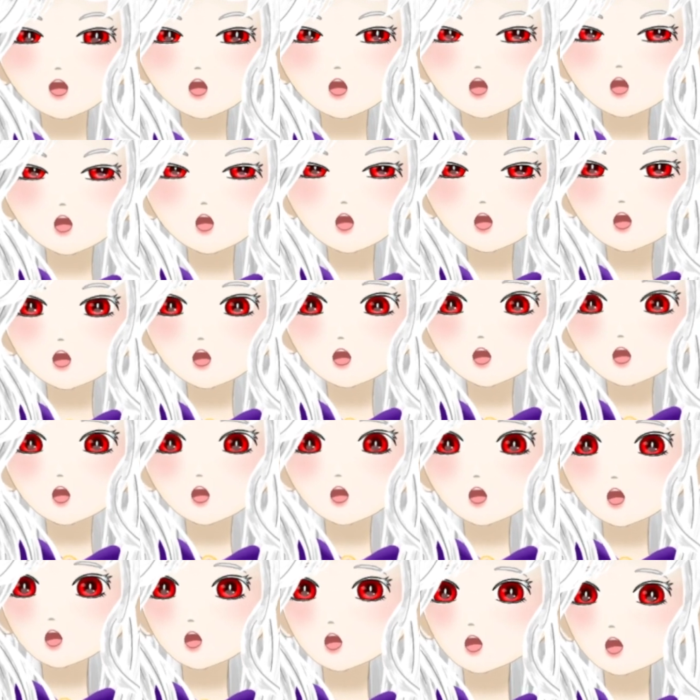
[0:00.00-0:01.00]
at least
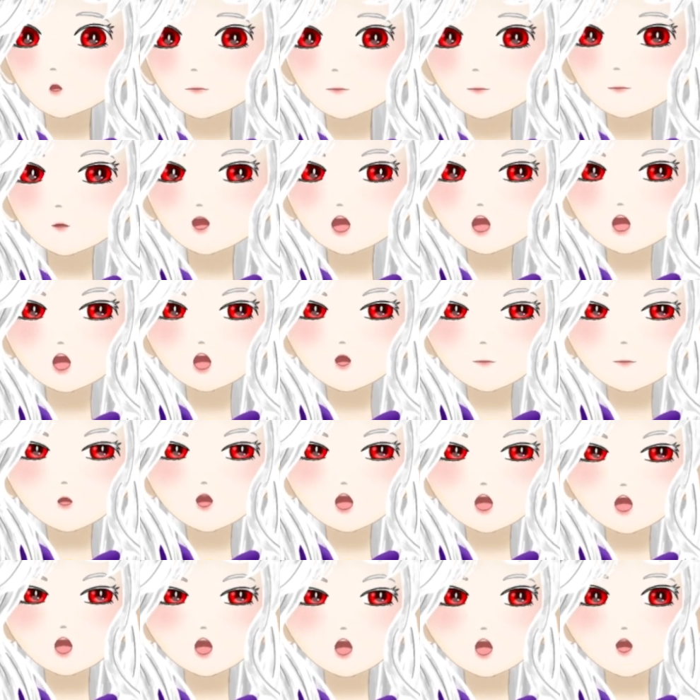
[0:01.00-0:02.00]
some
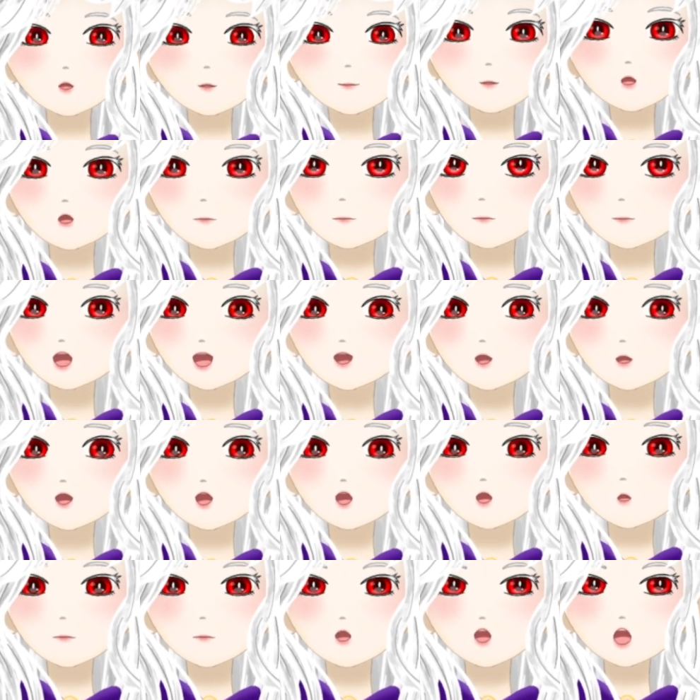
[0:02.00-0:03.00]
inspiration from Devo,
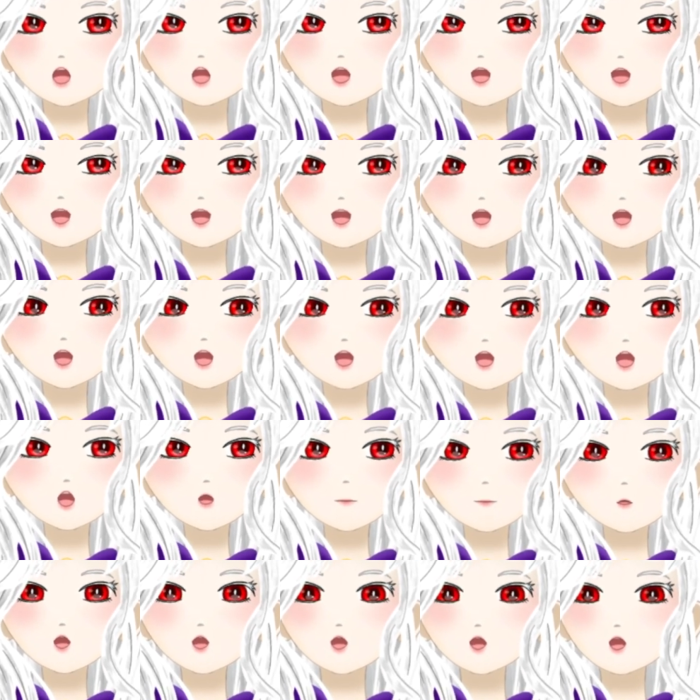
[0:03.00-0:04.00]
looking at how
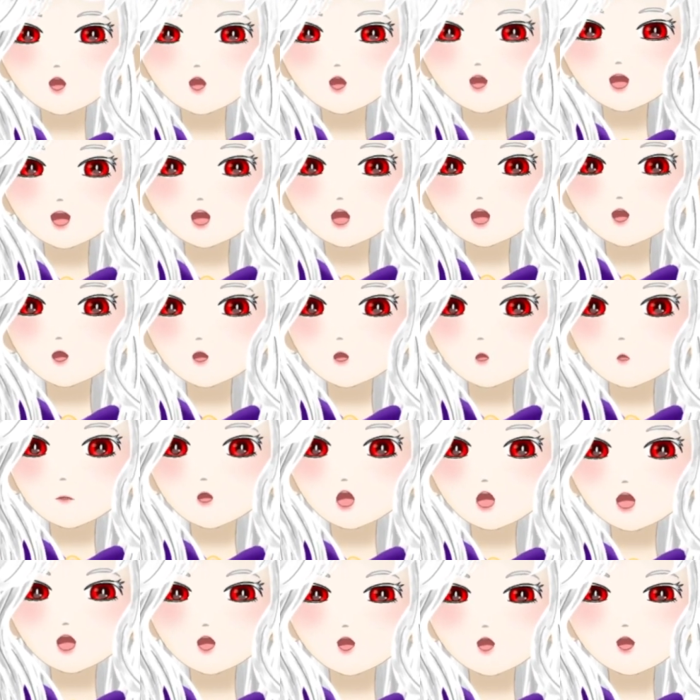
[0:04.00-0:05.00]
they all like to dress.